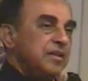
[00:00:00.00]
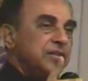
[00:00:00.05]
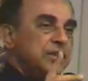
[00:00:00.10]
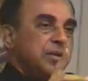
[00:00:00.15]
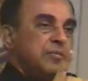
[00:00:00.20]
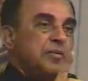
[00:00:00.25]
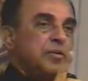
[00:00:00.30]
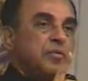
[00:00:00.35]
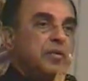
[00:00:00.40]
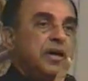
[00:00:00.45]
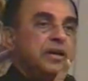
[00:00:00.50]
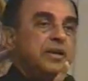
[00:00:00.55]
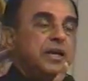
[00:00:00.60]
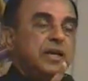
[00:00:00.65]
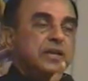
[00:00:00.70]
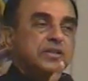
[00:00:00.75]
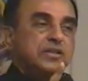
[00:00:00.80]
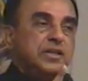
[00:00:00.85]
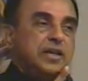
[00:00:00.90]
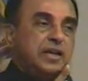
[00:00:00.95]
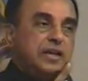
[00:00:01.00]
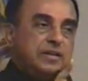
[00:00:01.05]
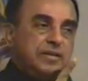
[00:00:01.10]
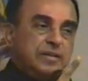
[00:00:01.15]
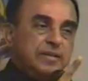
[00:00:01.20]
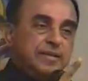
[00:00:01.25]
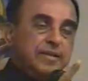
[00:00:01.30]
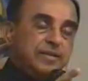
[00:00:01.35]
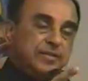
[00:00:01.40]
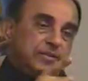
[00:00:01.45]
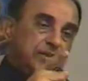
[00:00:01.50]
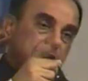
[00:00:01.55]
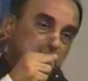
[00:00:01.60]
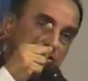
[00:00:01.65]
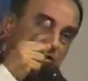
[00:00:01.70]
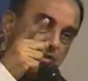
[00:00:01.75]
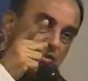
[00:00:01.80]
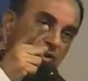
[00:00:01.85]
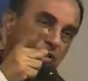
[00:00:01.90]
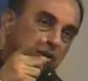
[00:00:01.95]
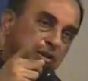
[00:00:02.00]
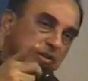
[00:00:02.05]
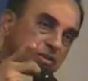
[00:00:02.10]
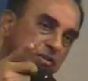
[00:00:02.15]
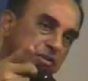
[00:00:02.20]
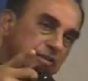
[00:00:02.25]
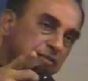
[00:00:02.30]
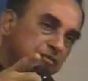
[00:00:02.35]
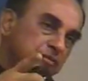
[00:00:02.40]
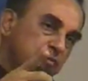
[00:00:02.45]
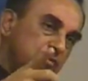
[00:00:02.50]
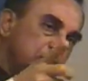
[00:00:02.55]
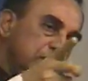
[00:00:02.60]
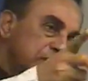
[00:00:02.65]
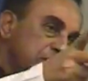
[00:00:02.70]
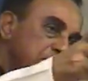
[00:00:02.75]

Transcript: Number 1, I said the choice of route